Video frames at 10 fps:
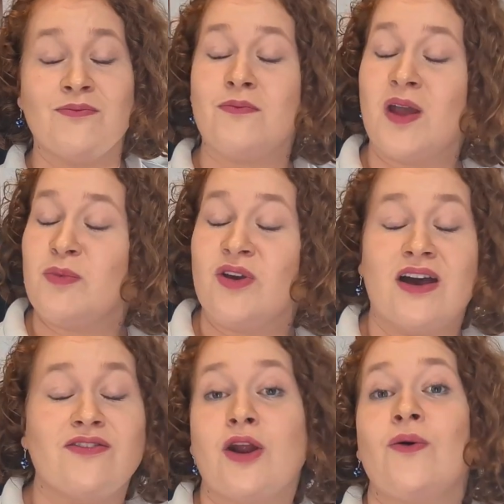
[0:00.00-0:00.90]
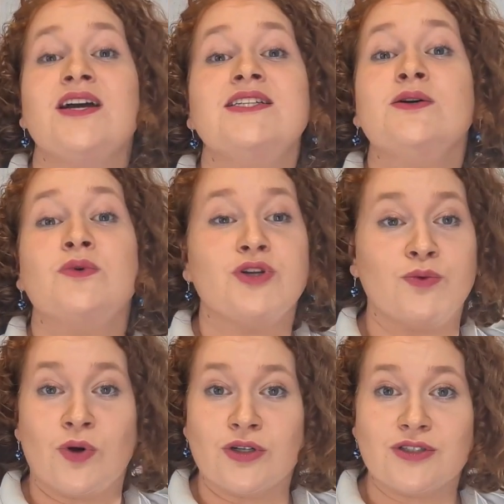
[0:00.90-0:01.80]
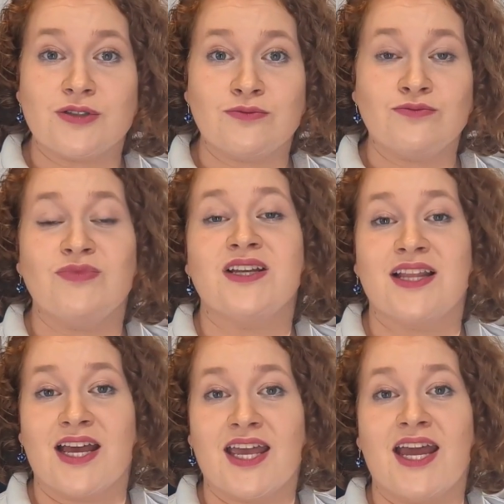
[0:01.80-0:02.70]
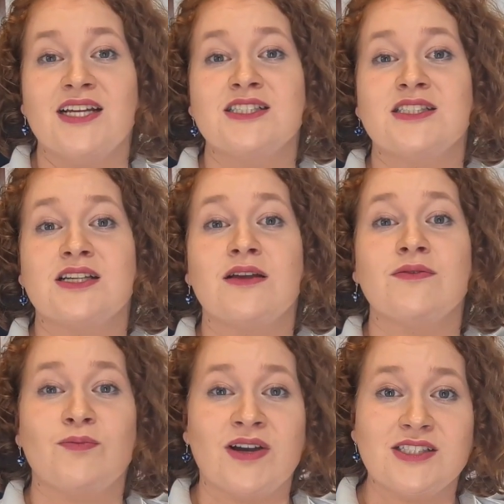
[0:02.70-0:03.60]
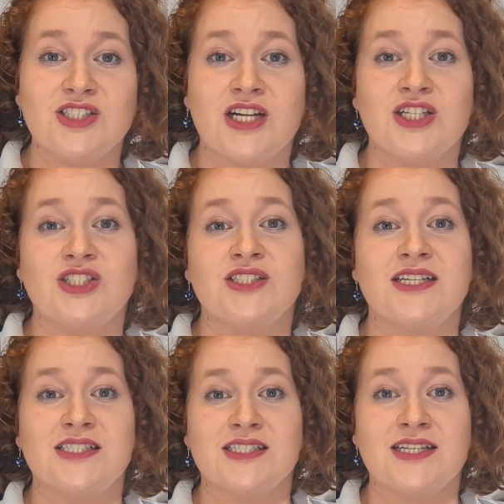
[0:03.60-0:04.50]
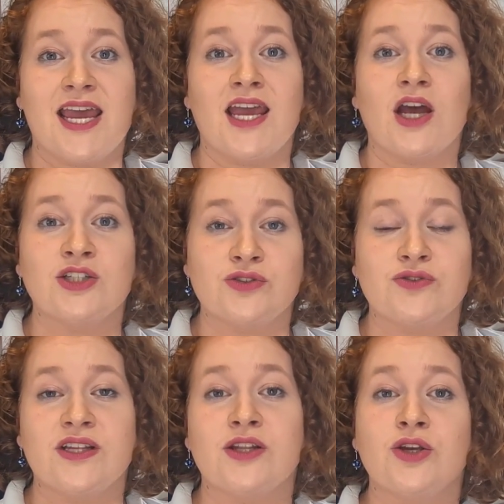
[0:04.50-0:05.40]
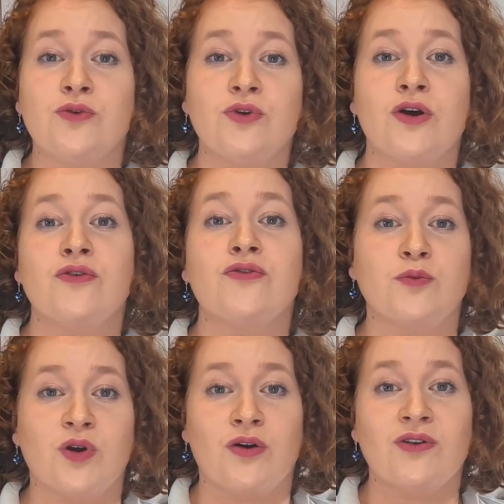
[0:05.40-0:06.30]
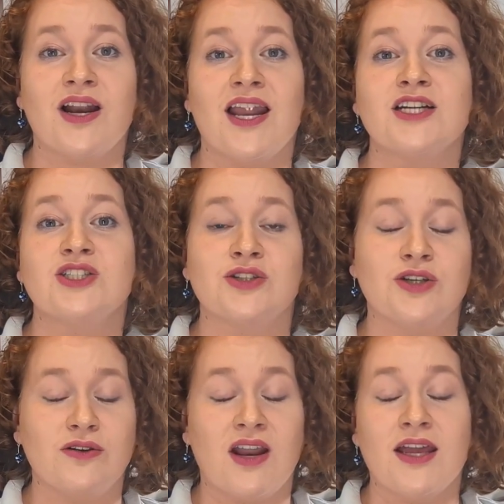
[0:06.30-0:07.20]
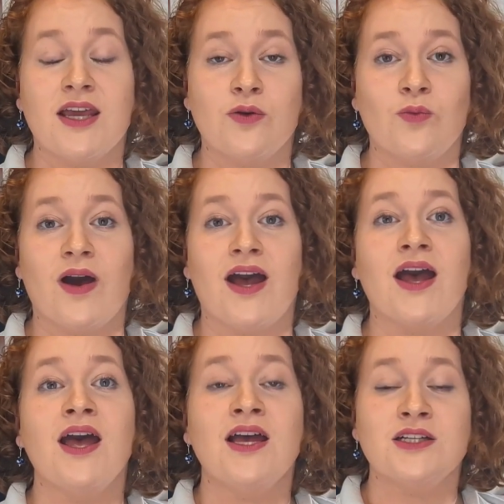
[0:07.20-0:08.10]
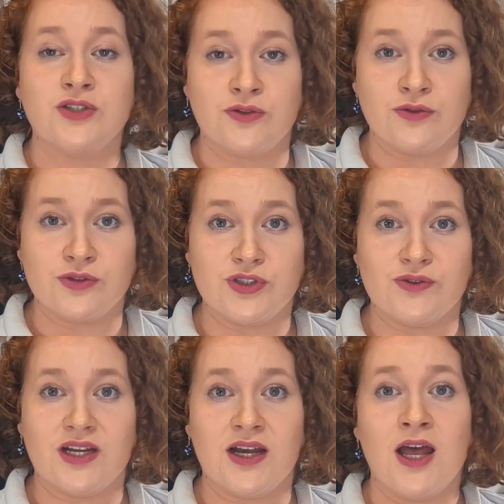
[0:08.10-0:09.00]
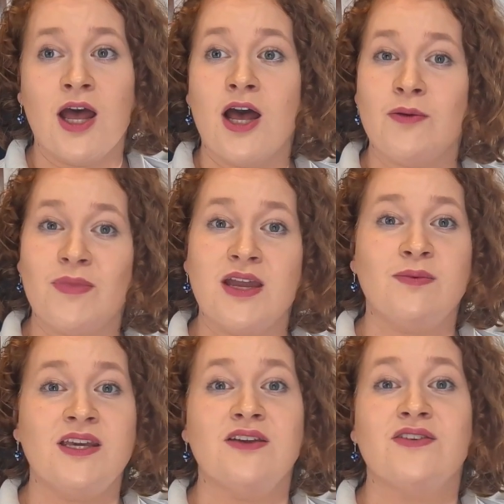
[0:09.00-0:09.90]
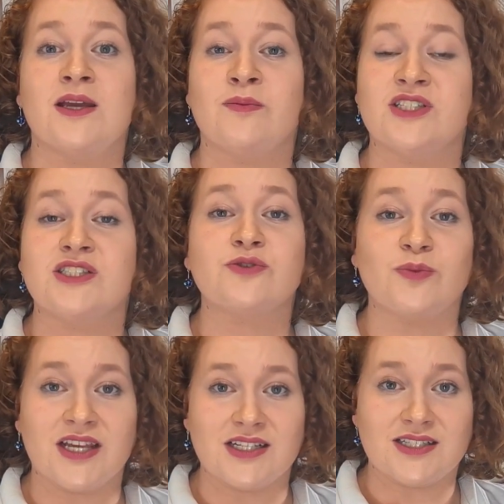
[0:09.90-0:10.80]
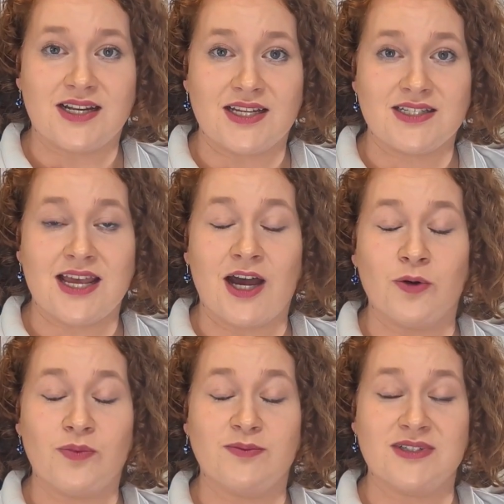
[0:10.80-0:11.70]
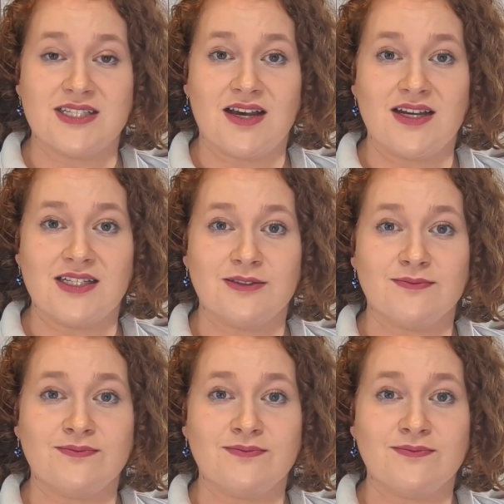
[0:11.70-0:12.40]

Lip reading: Maybe you have no idea what you want. In that case, my suggestion is to take jewelry that you know from your own collection that you like and wear to your jeweler, and maybe even images from the internet to help them decide.